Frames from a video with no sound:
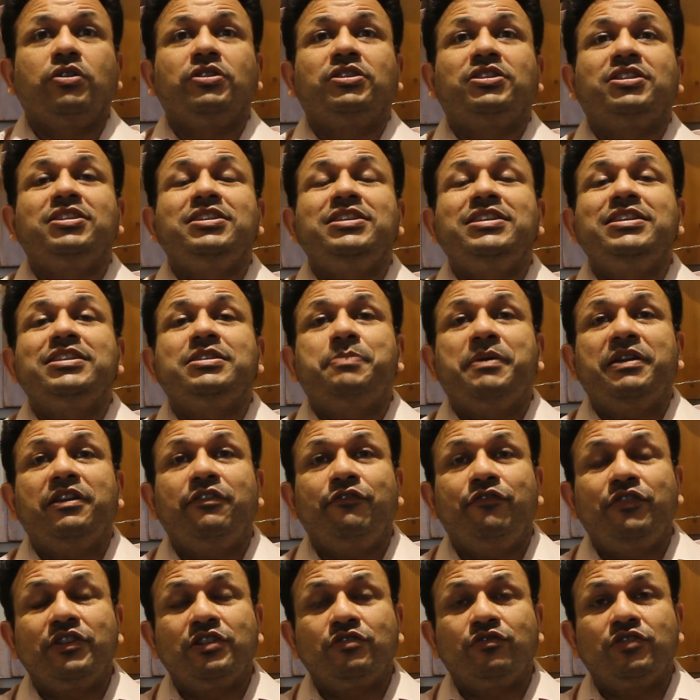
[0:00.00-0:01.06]
these
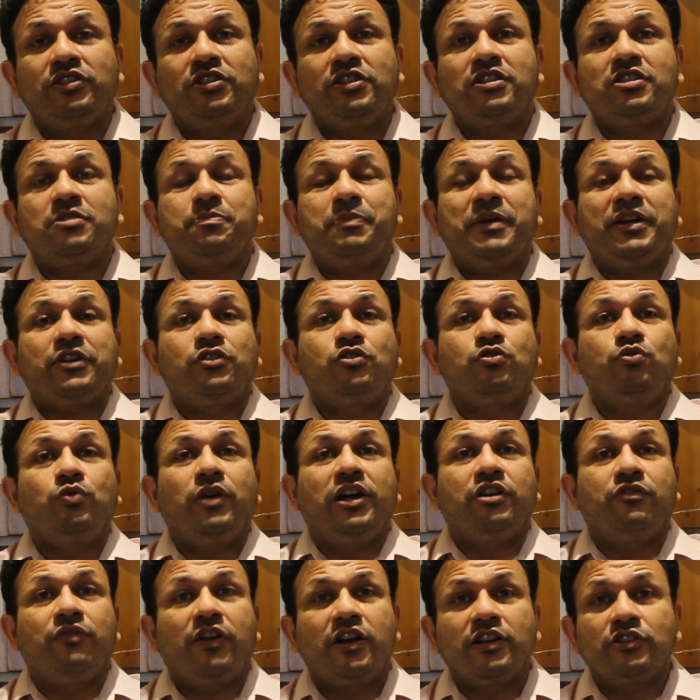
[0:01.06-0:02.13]
benefits with respect to
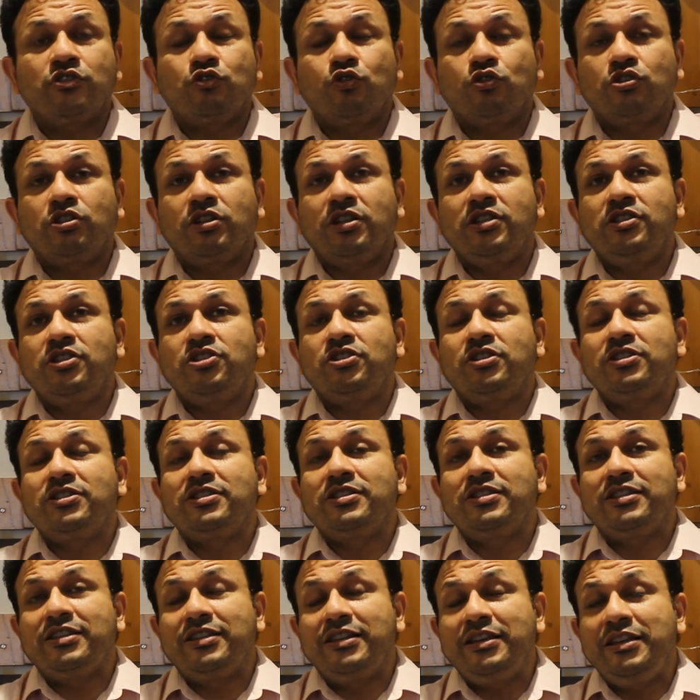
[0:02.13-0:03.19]
advance authorization
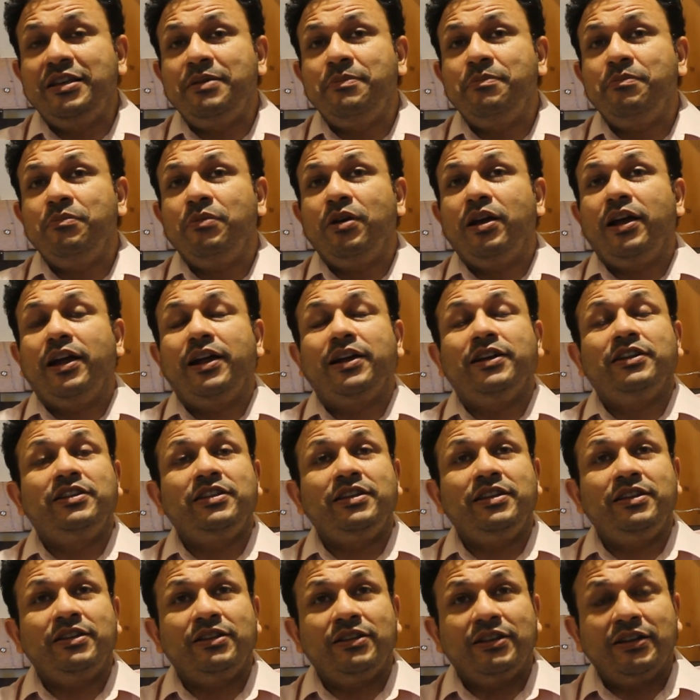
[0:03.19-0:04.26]
scheme and
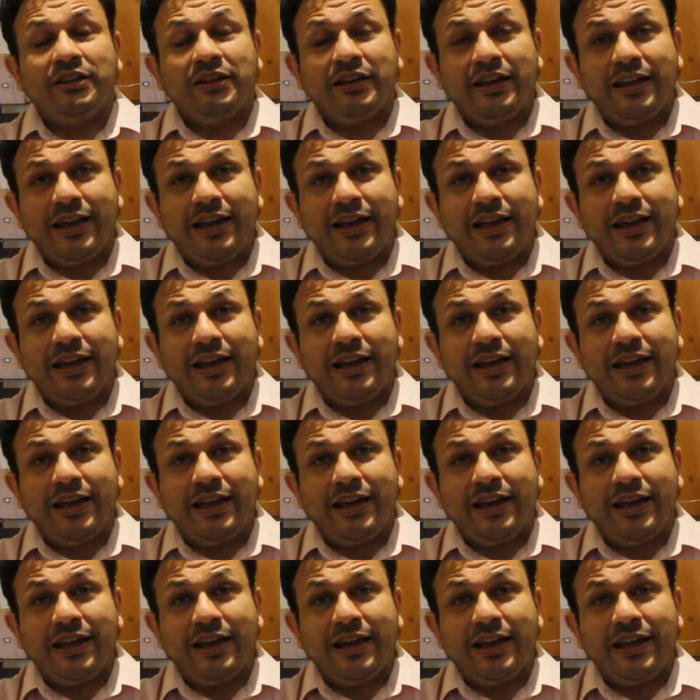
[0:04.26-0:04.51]
the